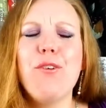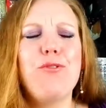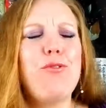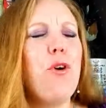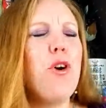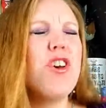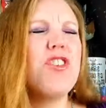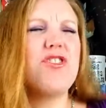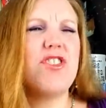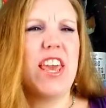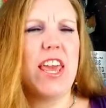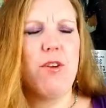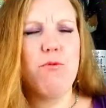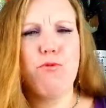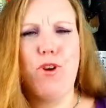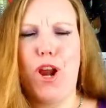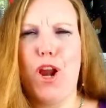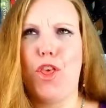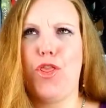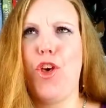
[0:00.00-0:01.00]
for the
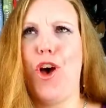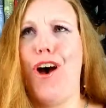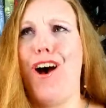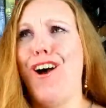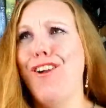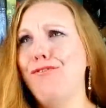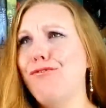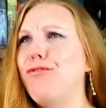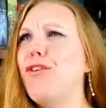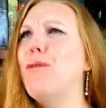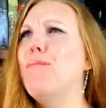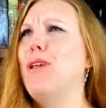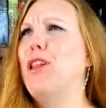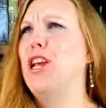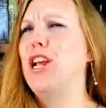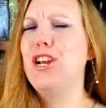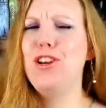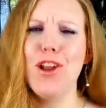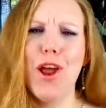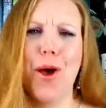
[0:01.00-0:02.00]
Readathon,
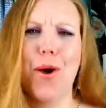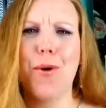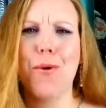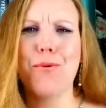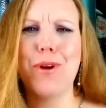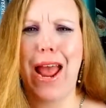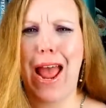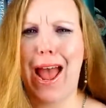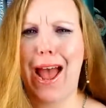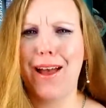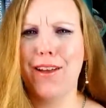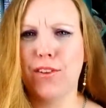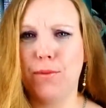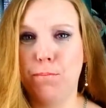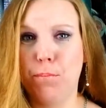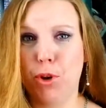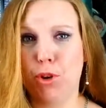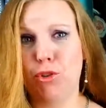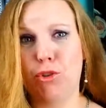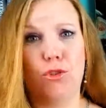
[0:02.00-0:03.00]
formerly known as
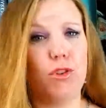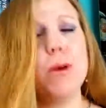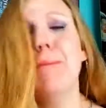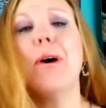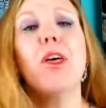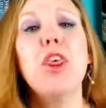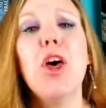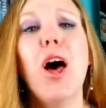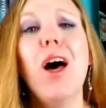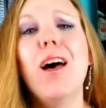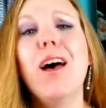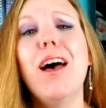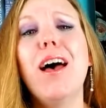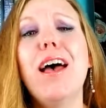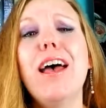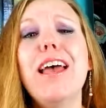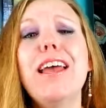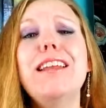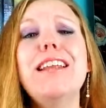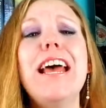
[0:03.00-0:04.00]

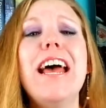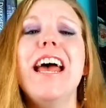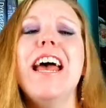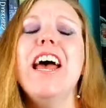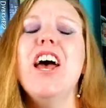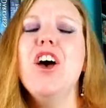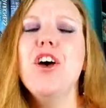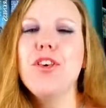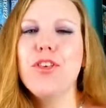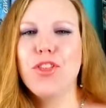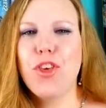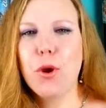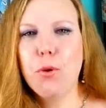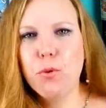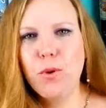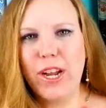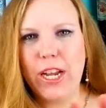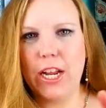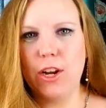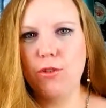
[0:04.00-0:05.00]
Booktubeathon, the
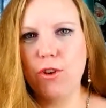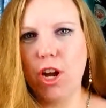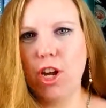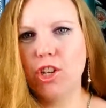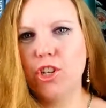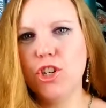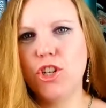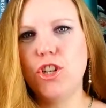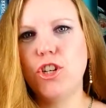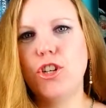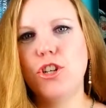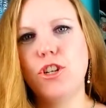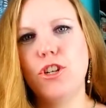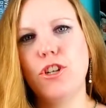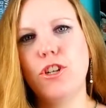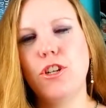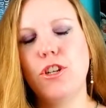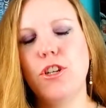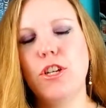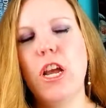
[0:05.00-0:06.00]
Reading
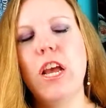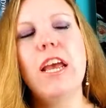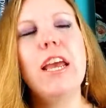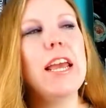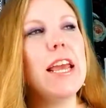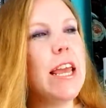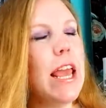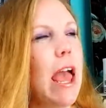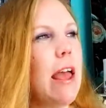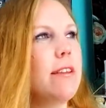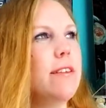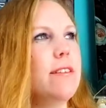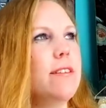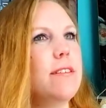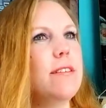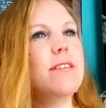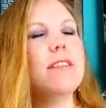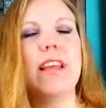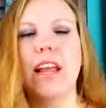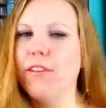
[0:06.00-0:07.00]
Rush.
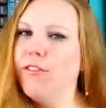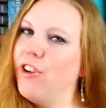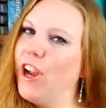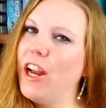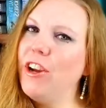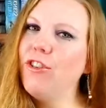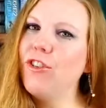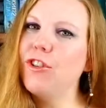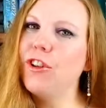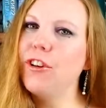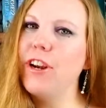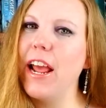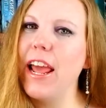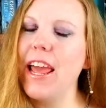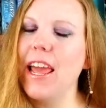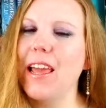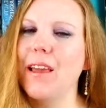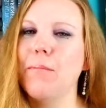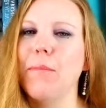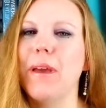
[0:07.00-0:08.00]
Yes, they've changed their
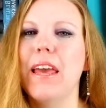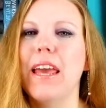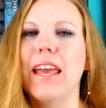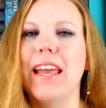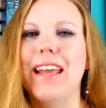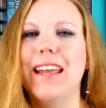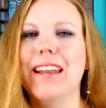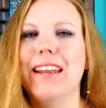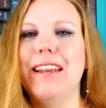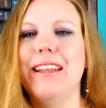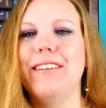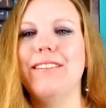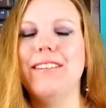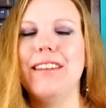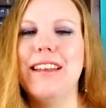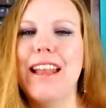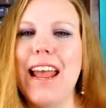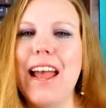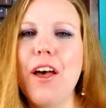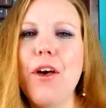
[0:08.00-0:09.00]
name. It is
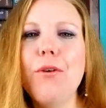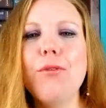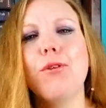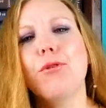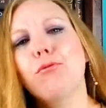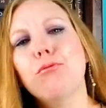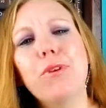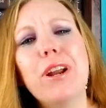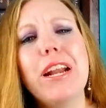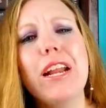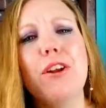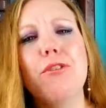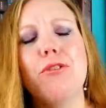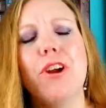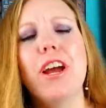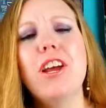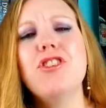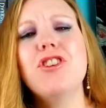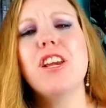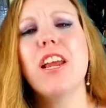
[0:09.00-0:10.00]
now the Reading
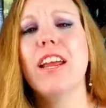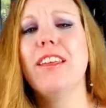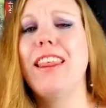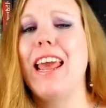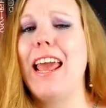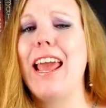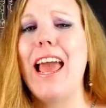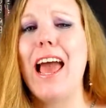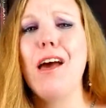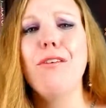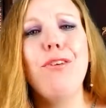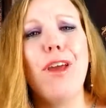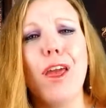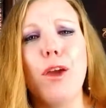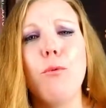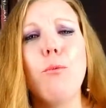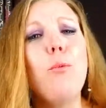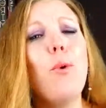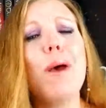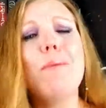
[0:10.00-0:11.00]
Rush. They have a
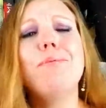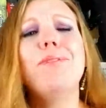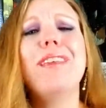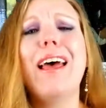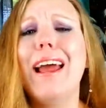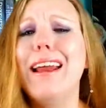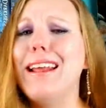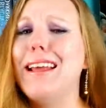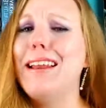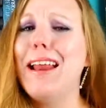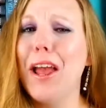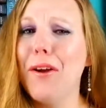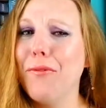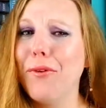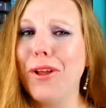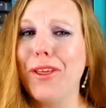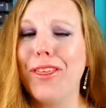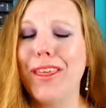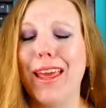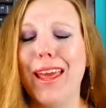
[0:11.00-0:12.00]
website and
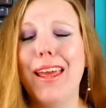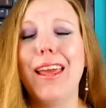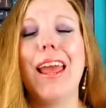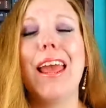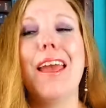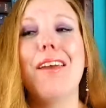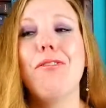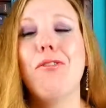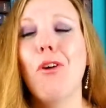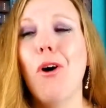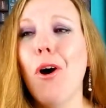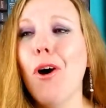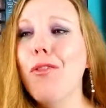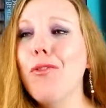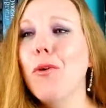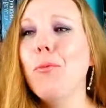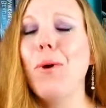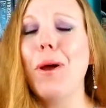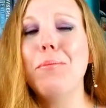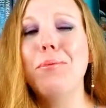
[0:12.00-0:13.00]
everything, and on
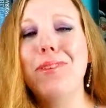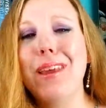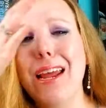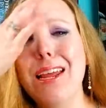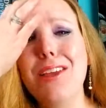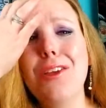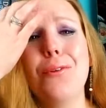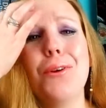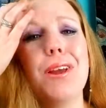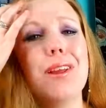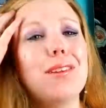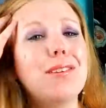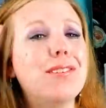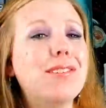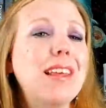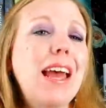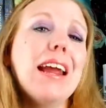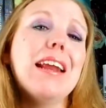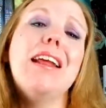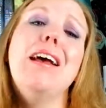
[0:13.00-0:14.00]
the website you can
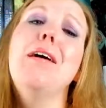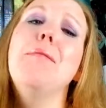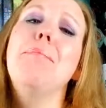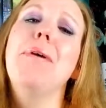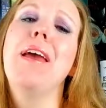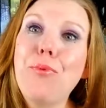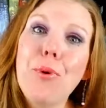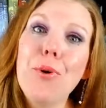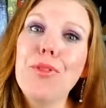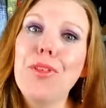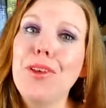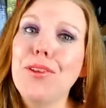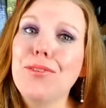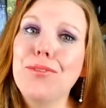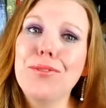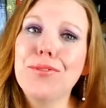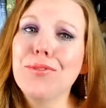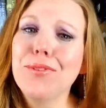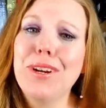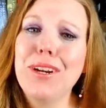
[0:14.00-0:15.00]
sign up for
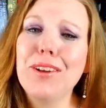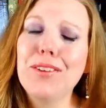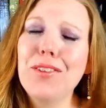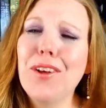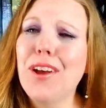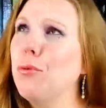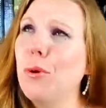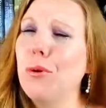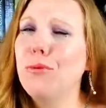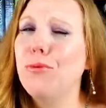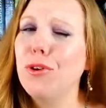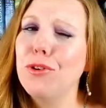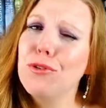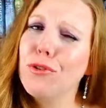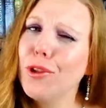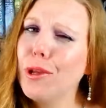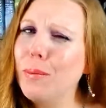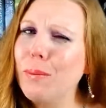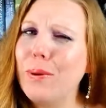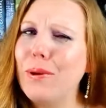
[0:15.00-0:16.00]
this Readathon to
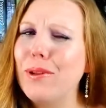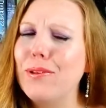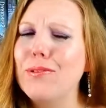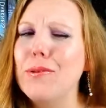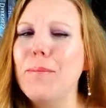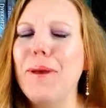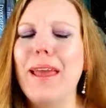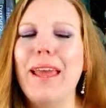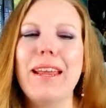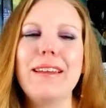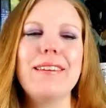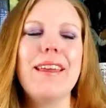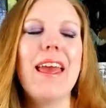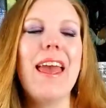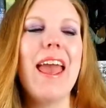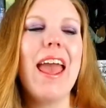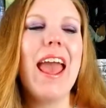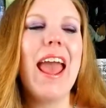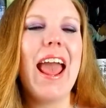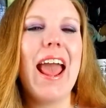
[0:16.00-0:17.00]
officially participate,
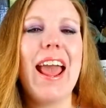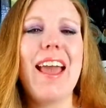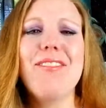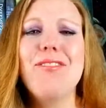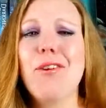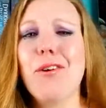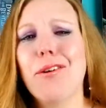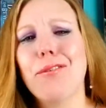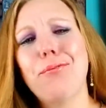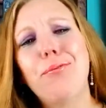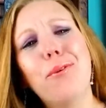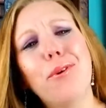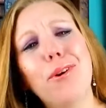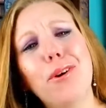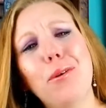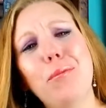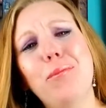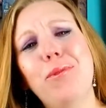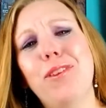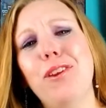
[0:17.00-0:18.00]
and there are
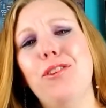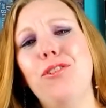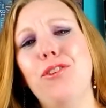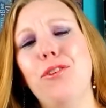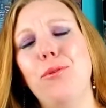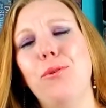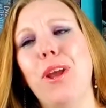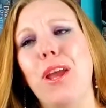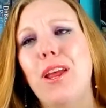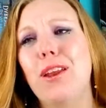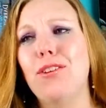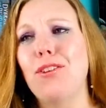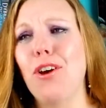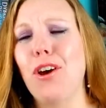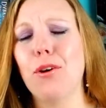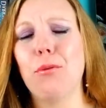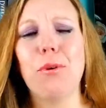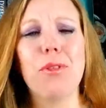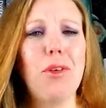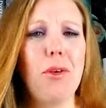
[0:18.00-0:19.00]
forums that you can
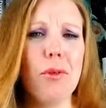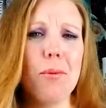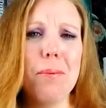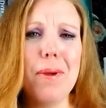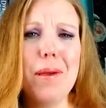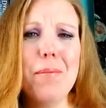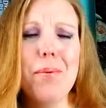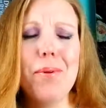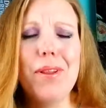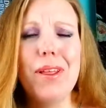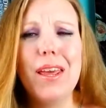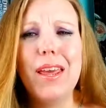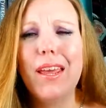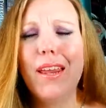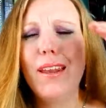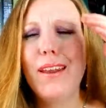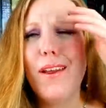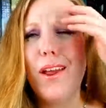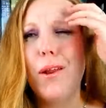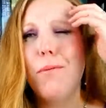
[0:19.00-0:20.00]
talk with other people
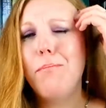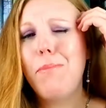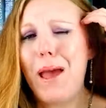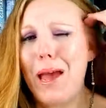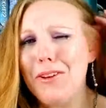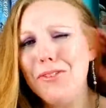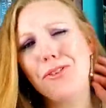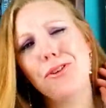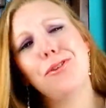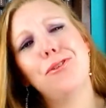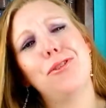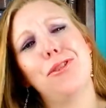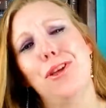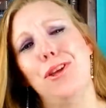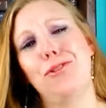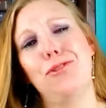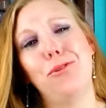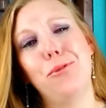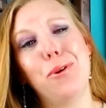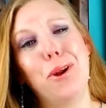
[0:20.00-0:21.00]
in and badges
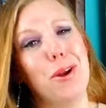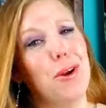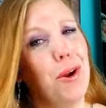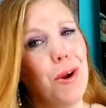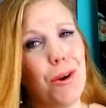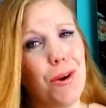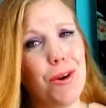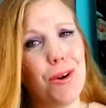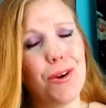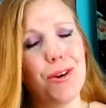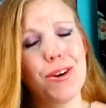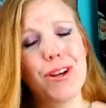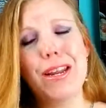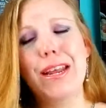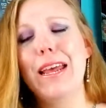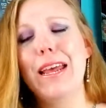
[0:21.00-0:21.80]
that you can earn.